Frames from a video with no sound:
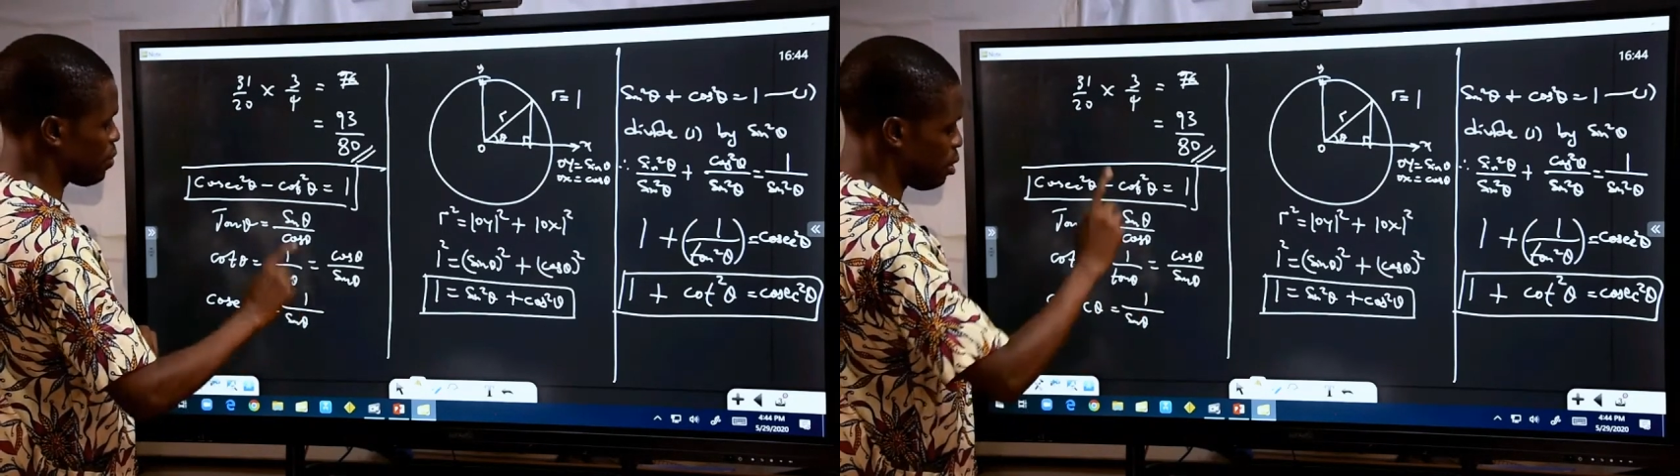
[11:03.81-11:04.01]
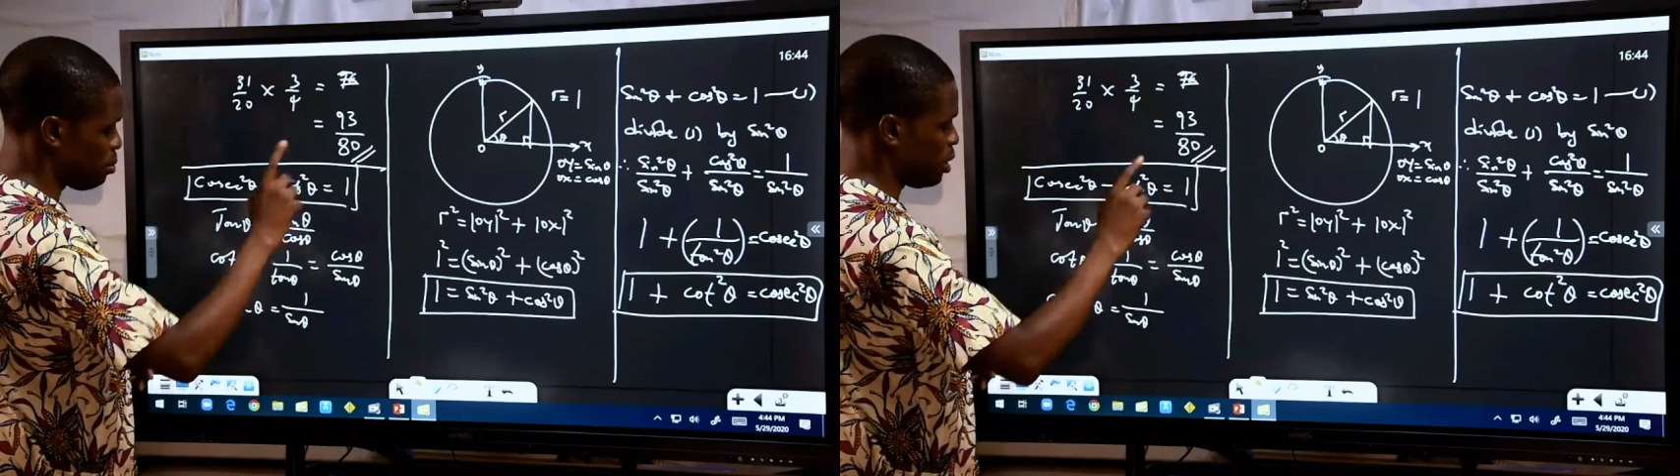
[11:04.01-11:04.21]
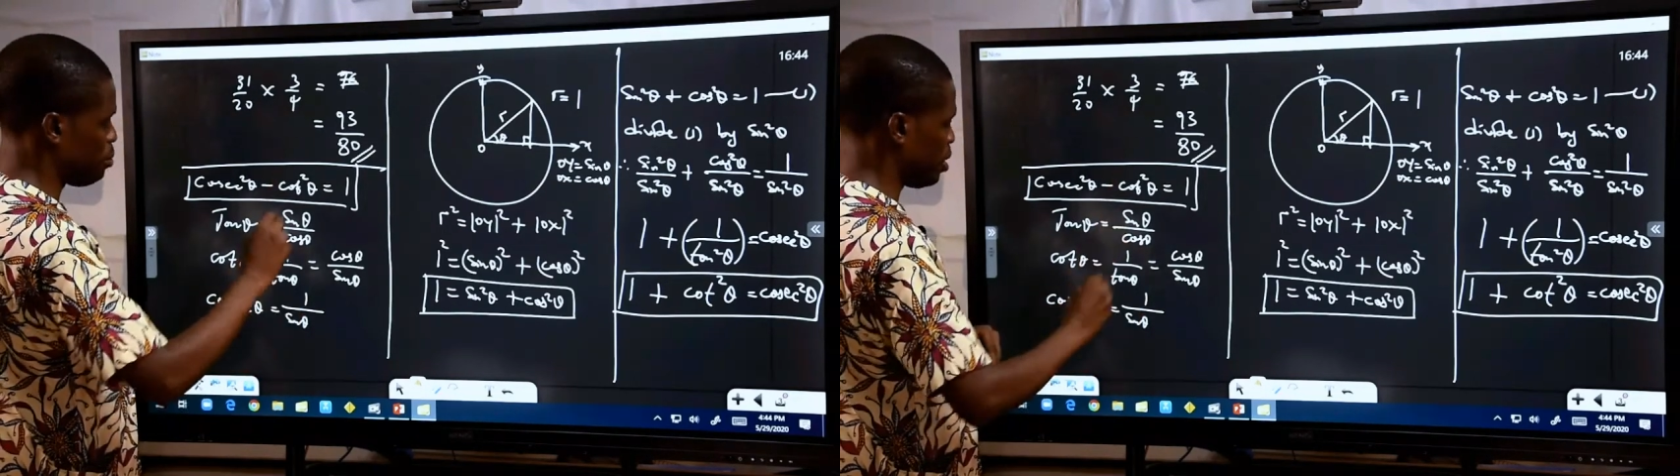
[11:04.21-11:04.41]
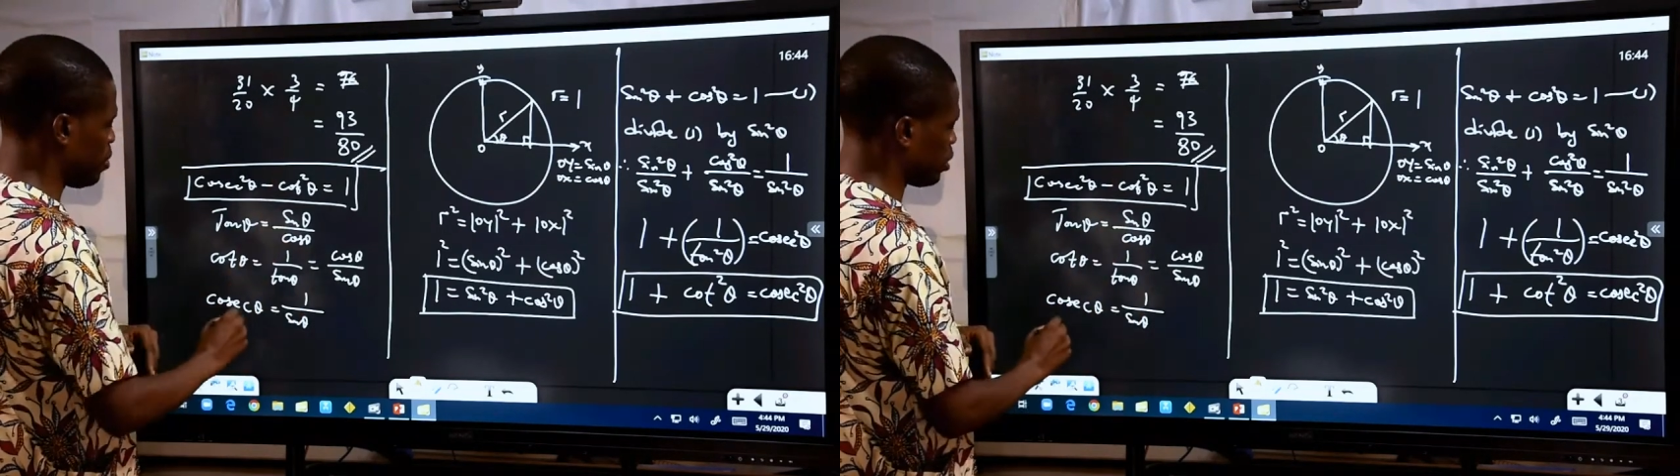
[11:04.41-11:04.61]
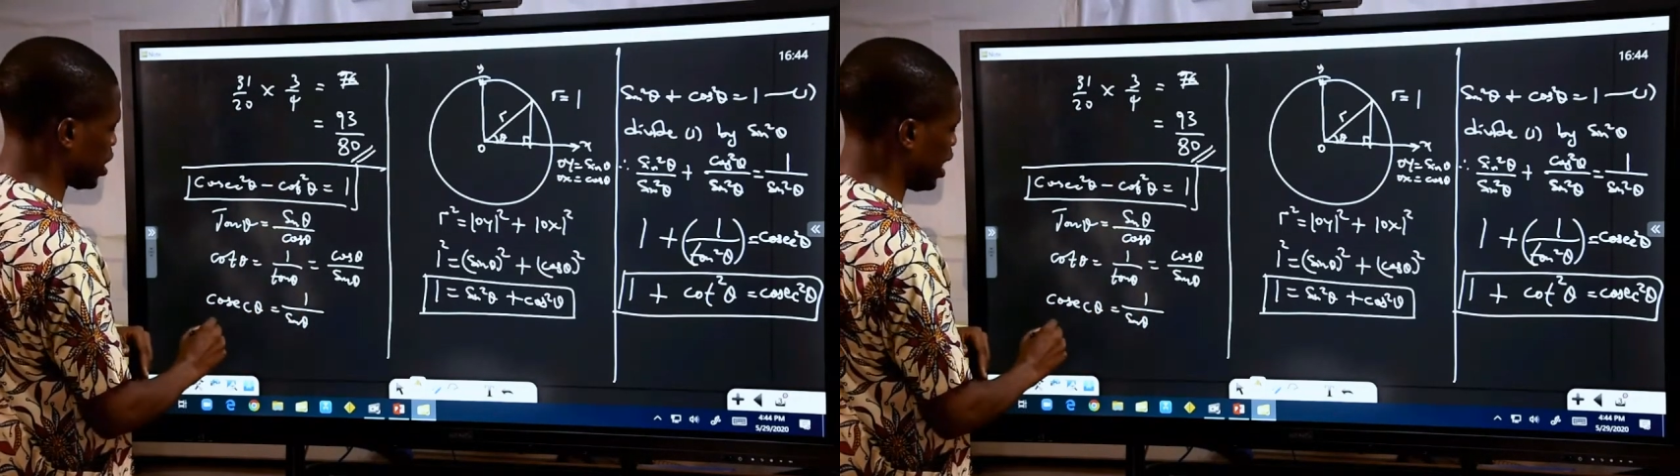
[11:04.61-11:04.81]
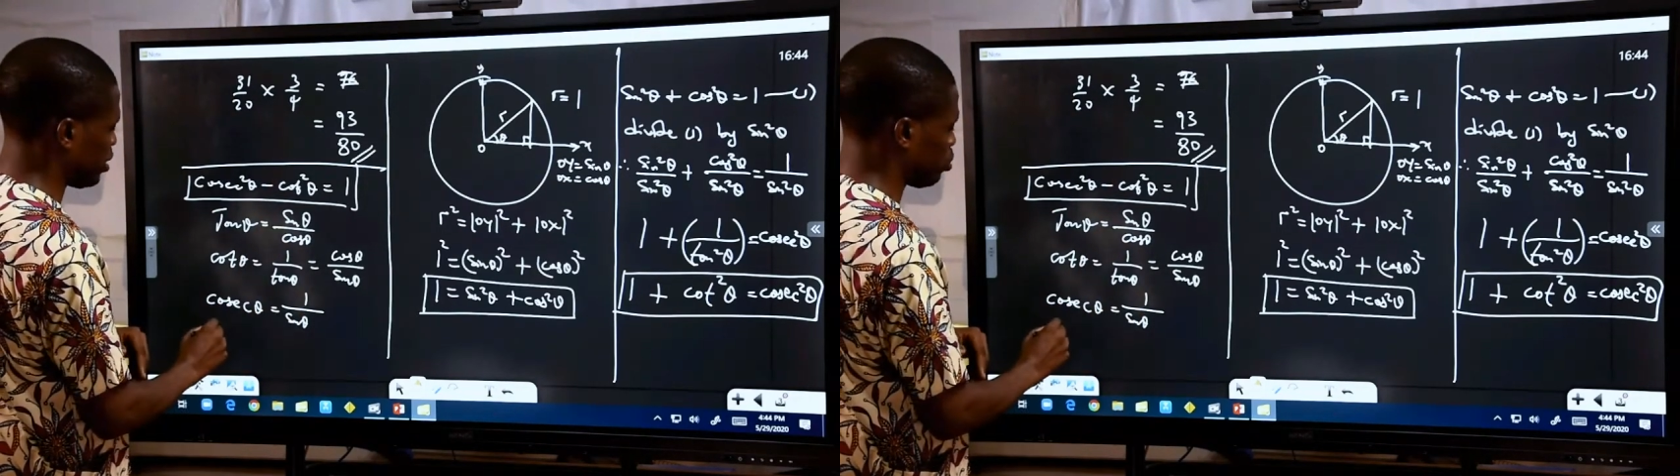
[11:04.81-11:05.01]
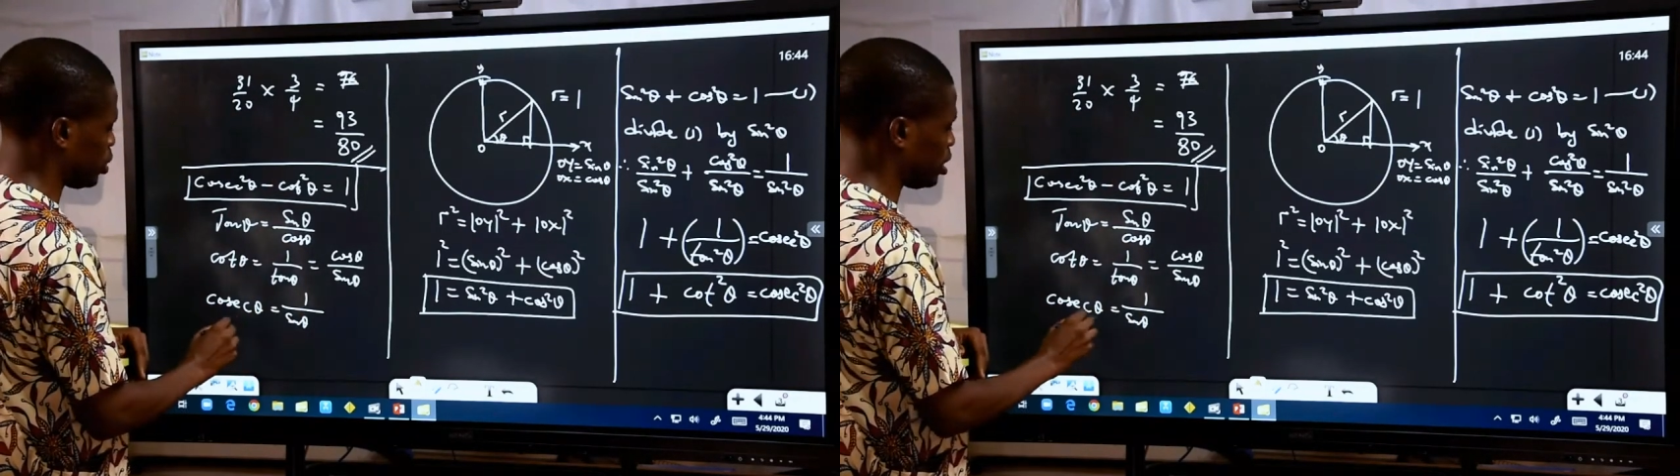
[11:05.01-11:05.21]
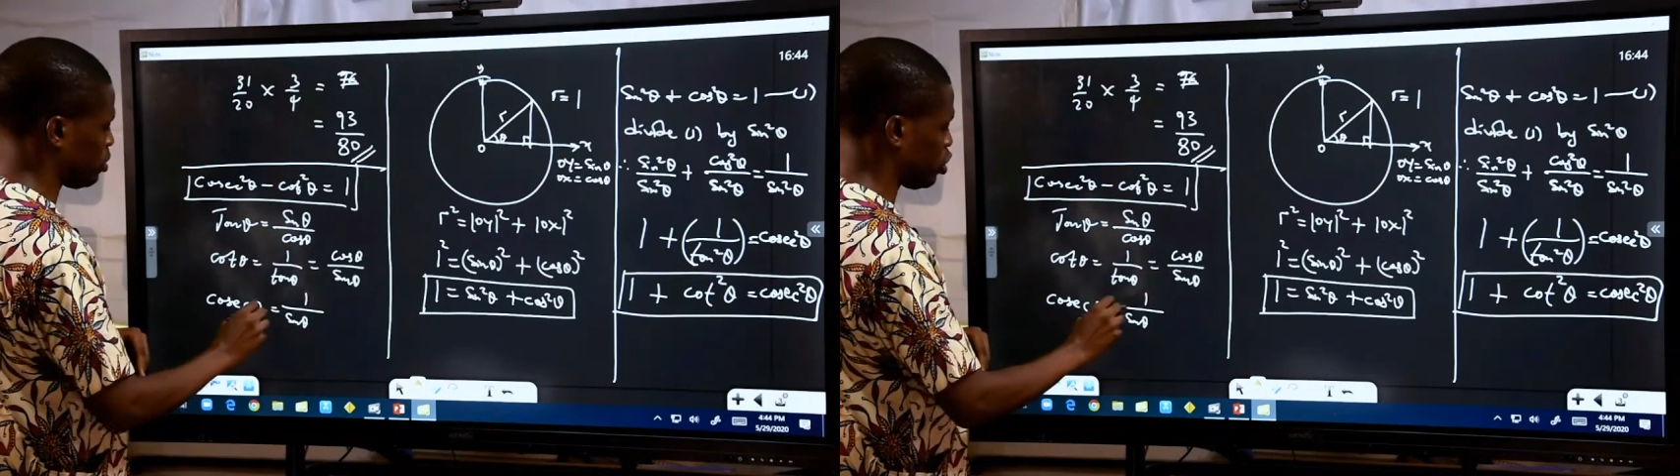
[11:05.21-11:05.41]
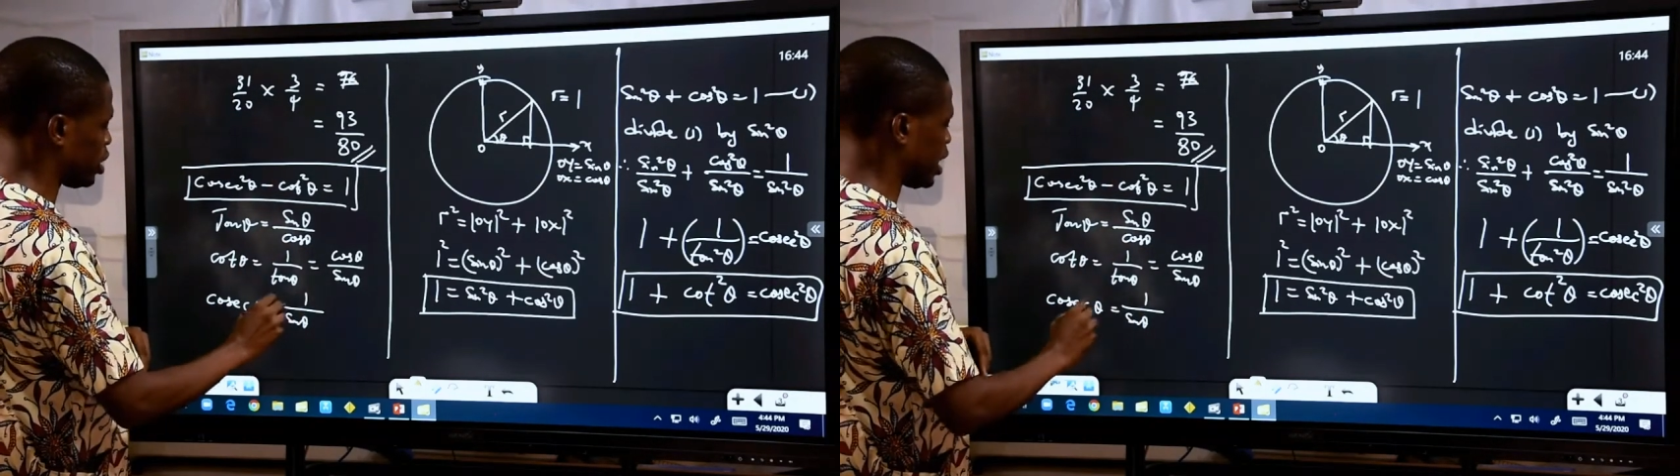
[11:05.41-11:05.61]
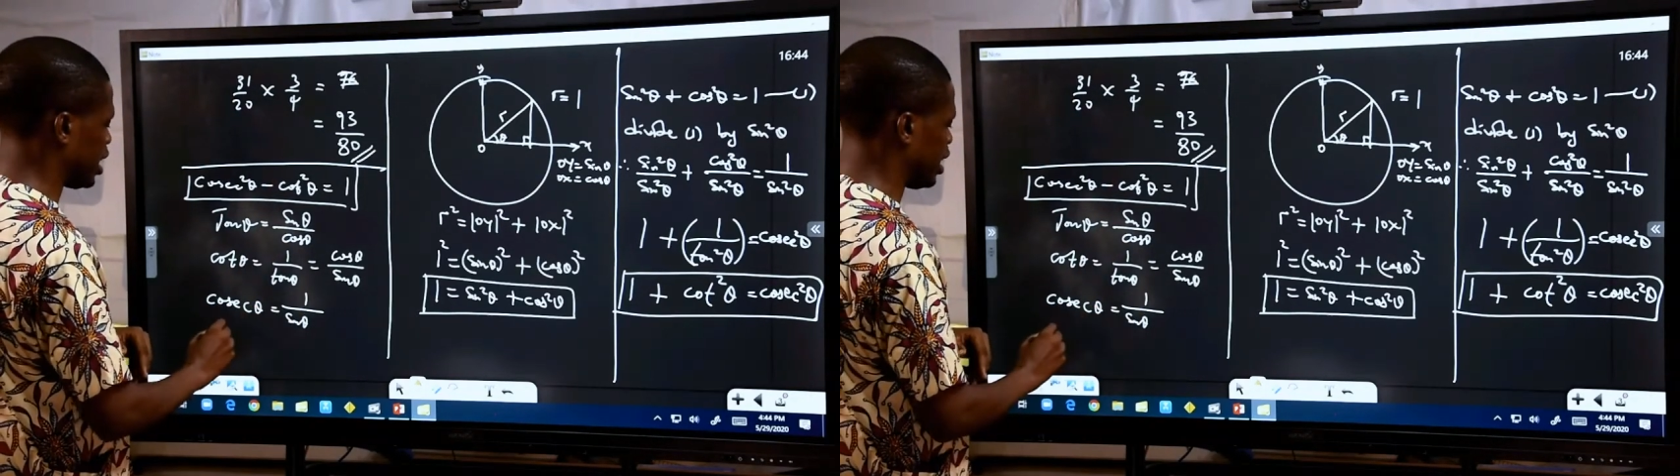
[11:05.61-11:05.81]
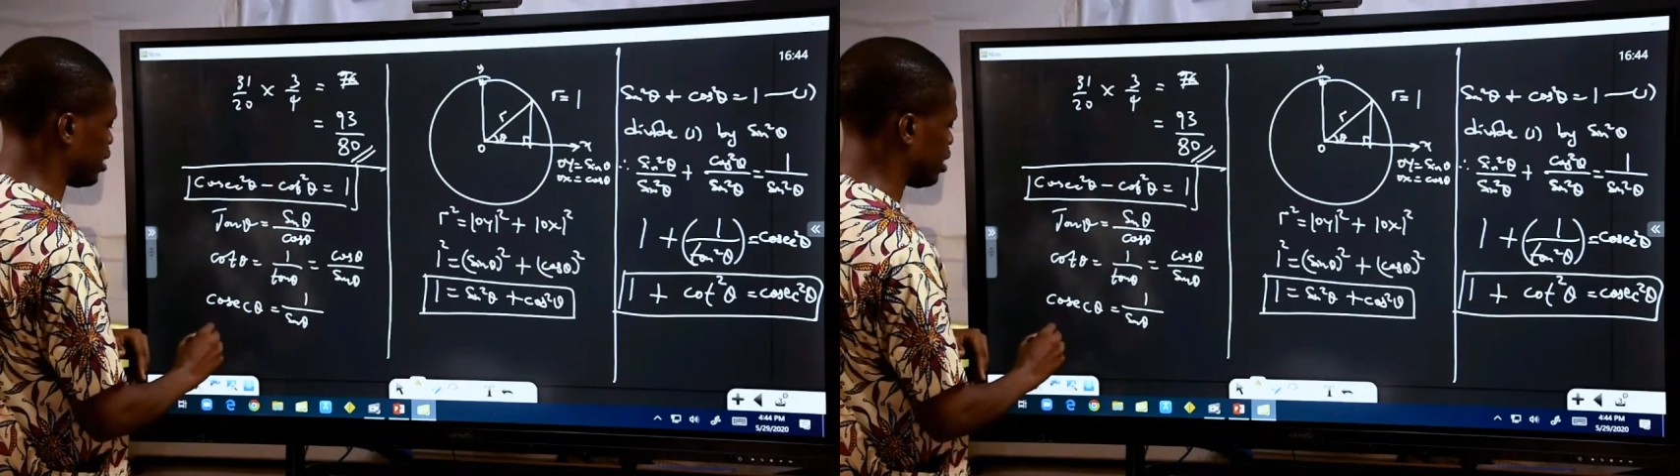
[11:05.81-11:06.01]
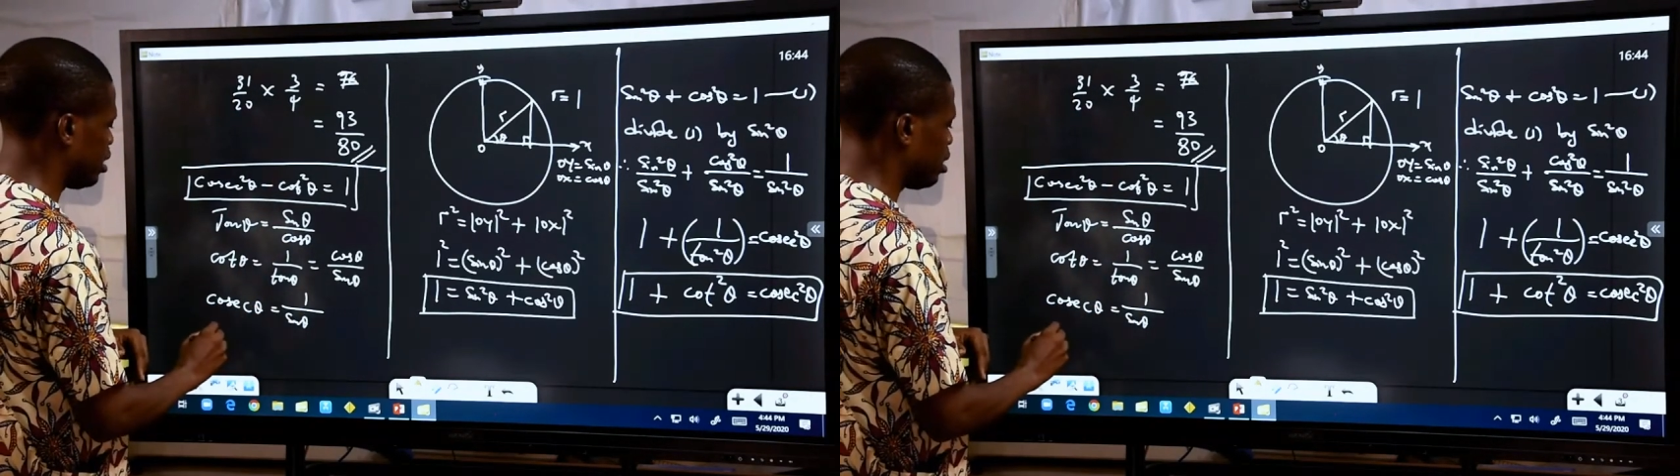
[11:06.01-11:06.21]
from the previous class we treated that.